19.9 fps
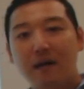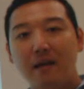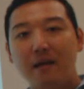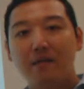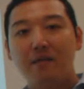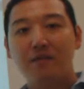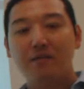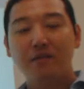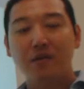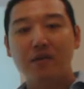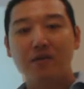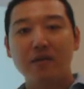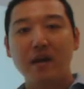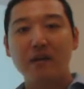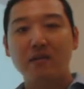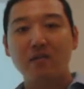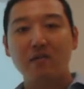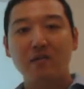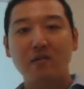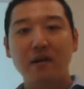in this first
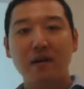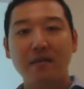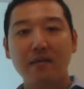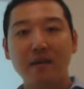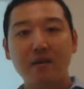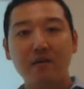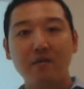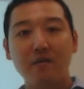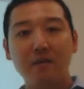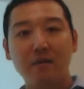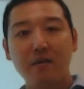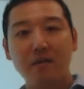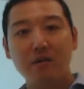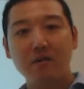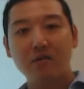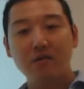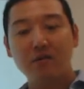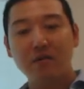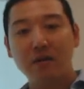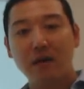section. And then
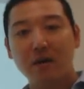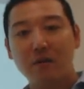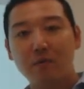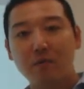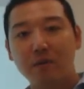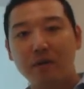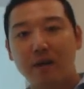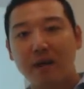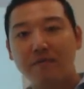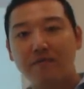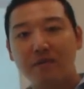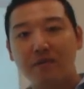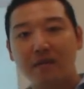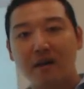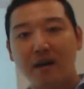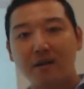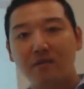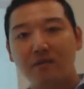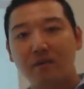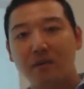there's, we're going to
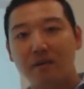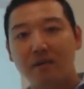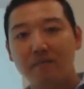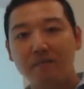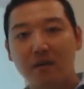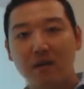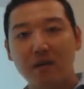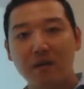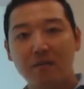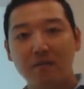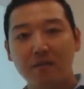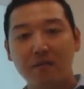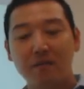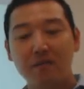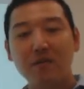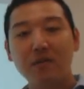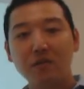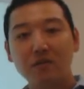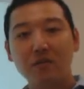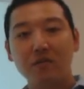emphasize here
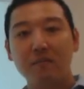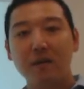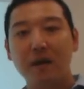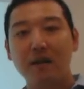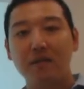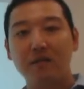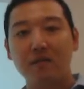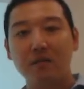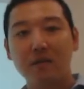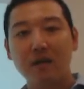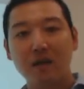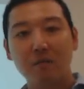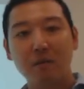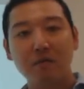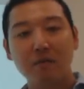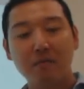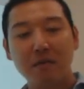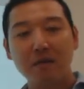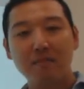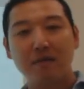fiscal policy. And
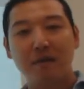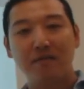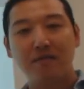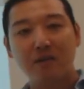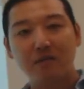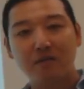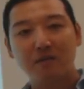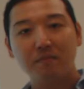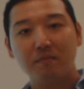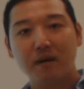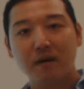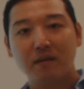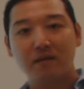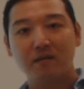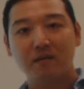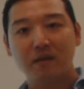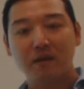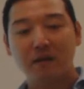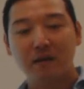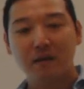what we mean by fiscal
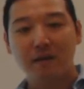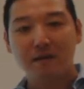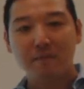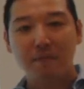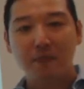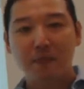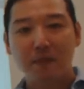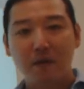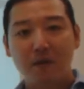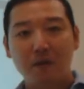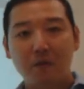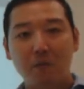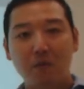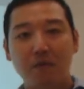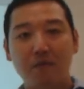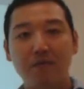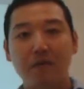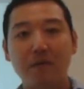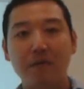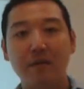policy,
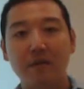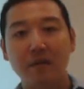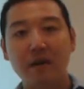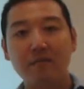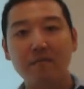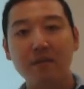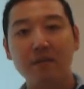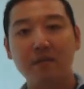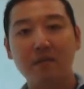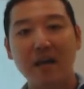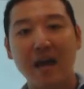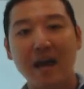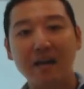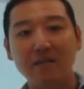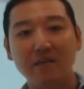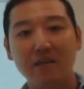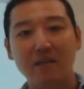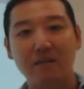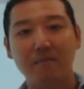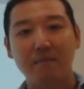we're referring to the government's
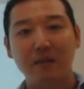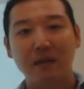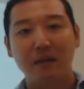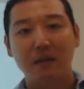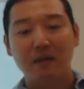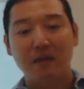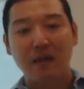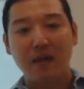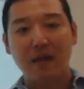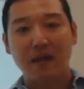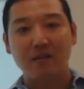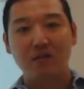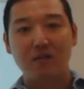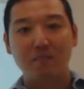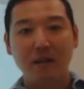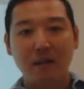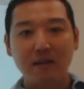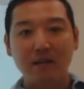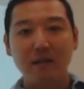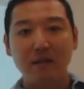taxing and
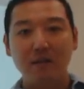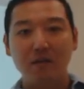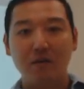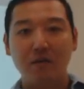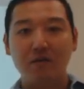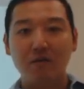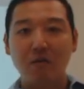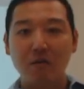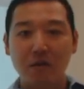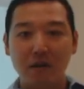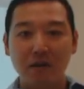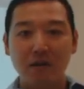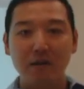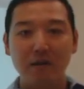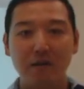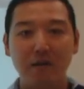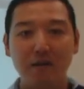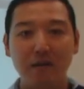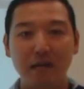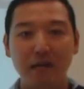spending authority